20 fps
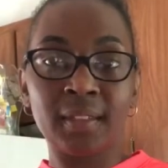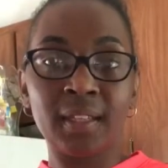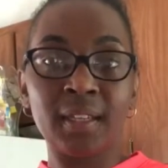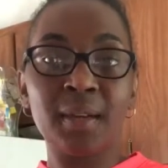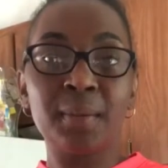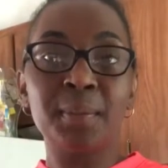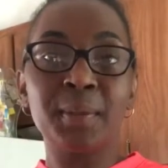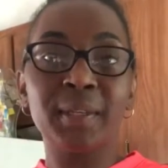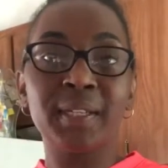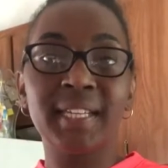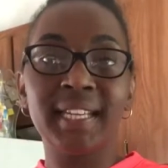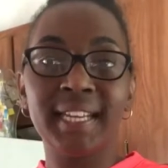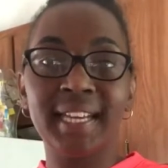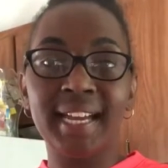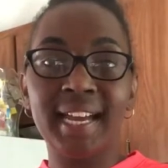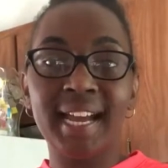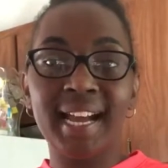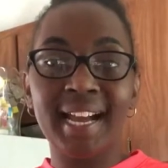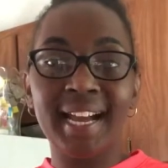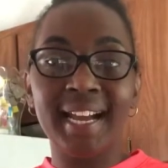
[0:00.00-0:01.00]
Good morning,
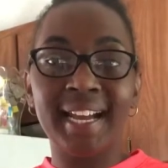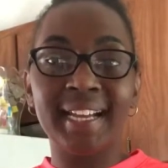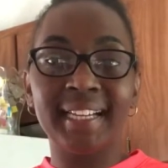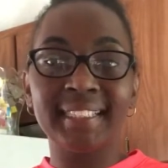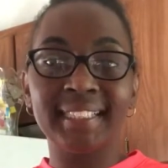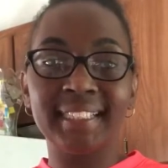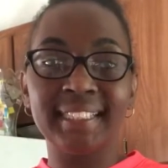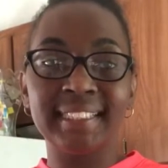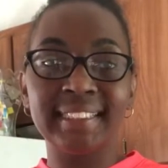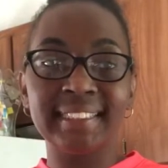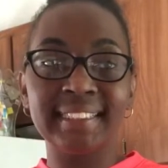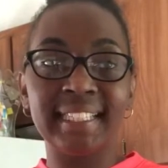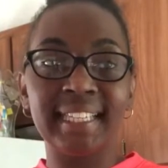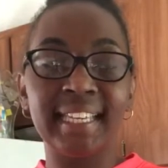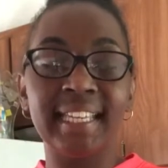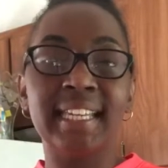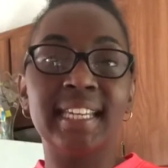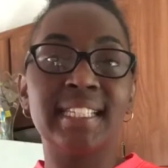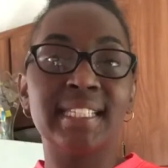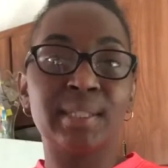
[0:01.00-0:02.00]
guys.
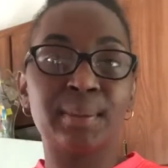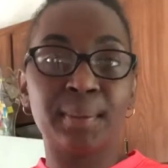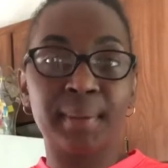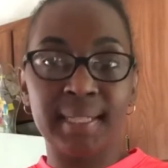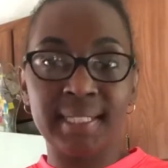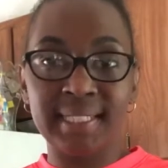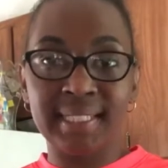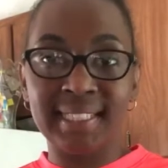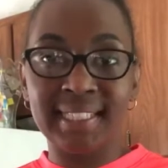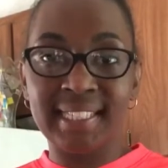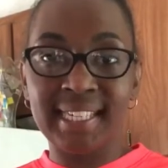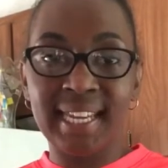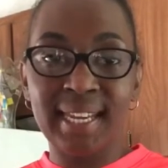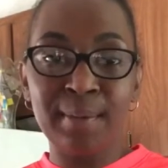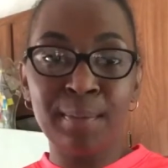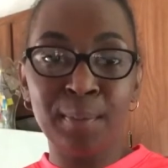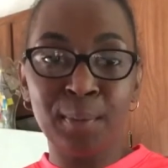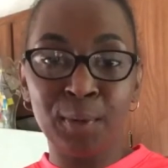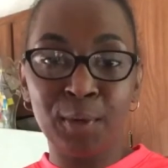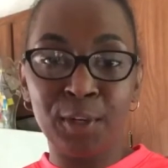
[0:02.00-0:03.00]
It is Wednesday
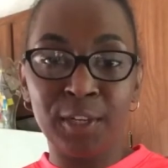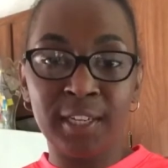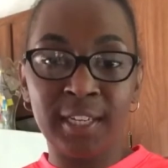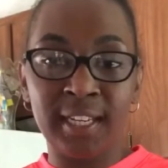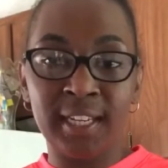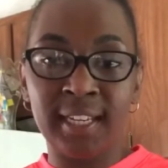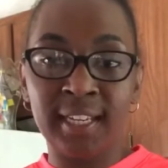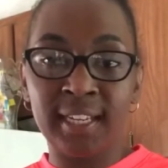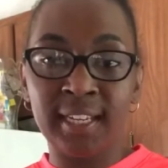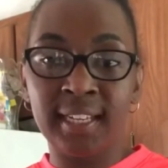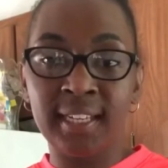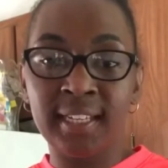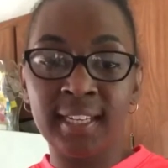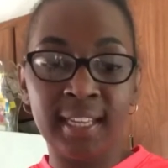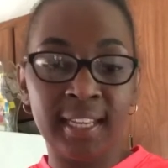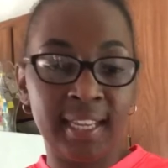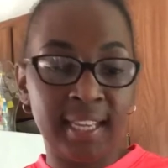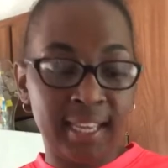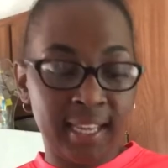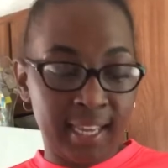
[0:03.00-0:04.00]
morning,
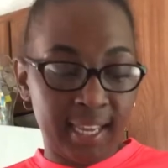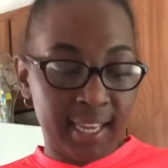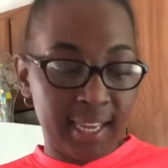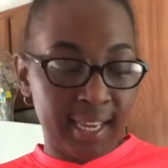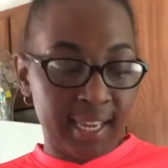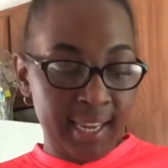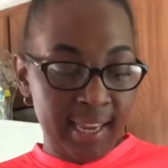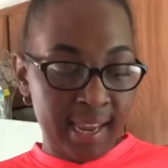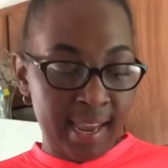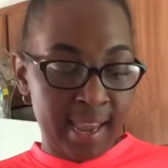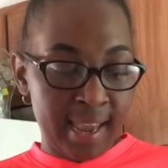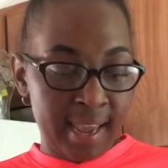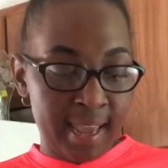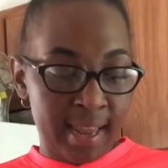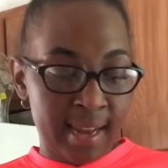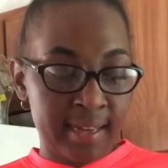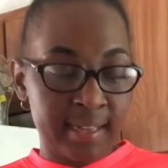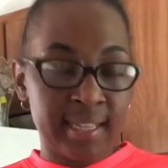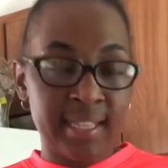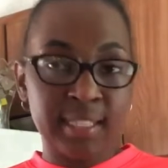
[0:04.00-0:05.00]

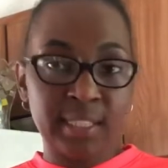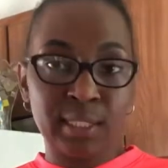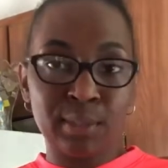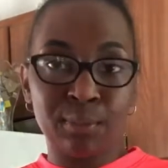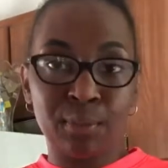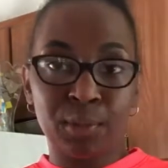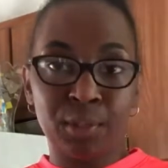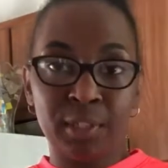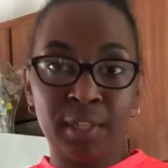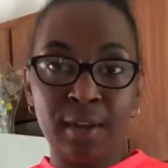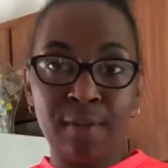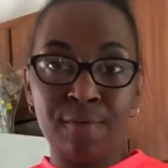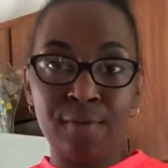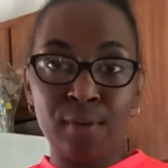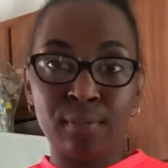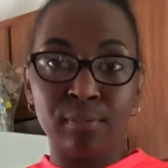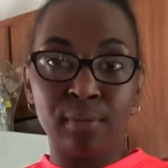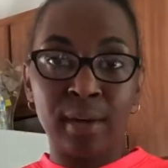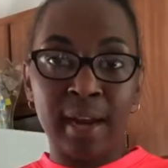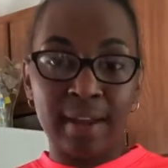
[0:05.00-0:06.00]
and this morning for
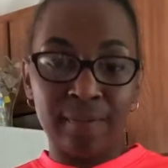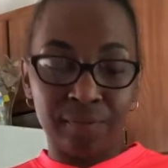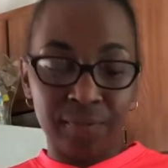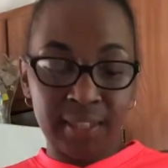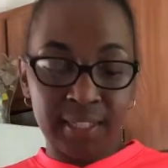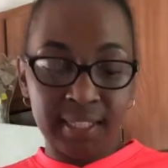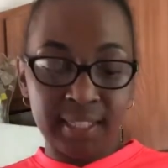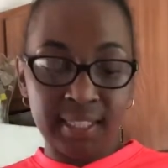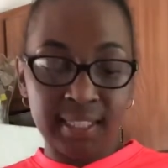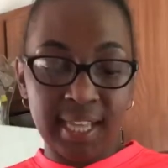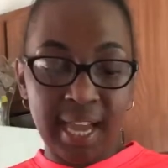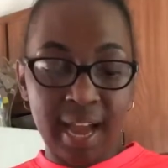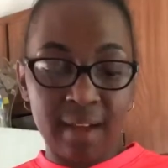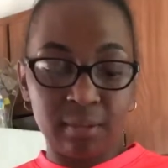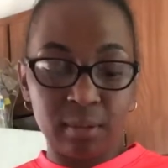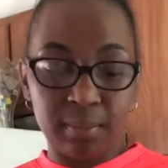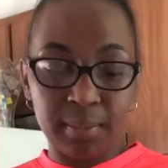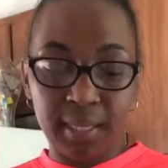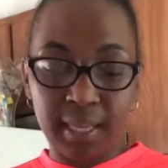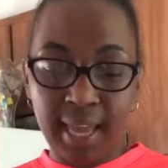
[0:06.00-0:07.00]
breakfast, I
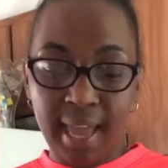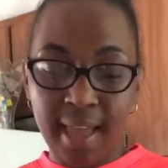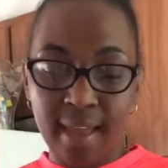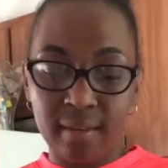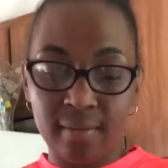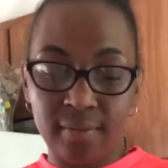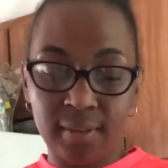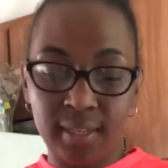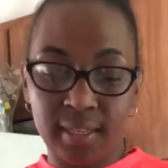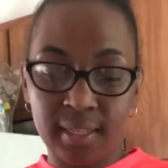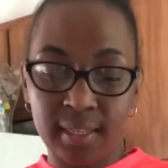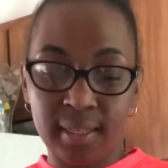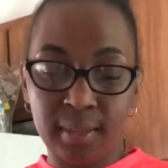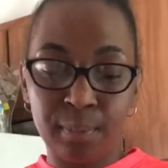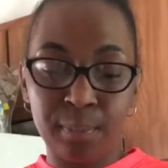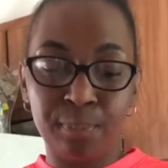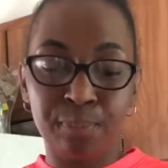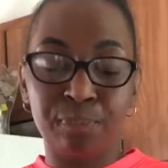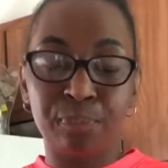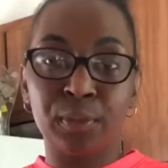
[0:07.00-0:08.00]
will be
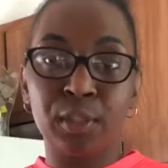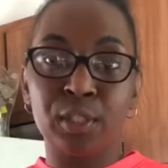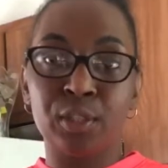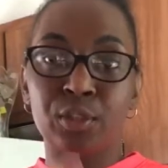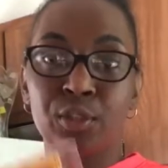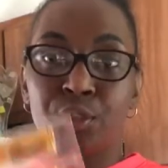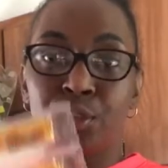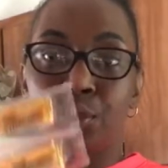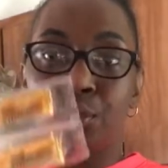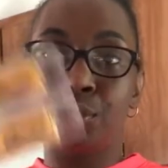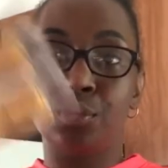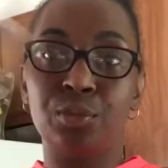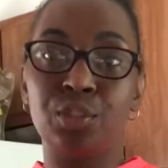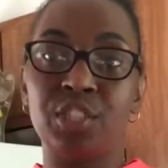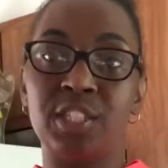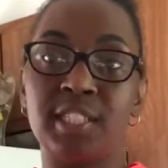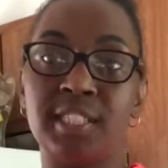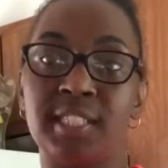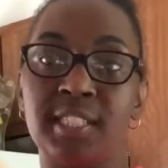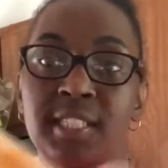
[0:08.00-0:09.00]
having 2
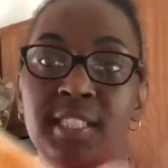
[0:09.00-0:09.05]
cheese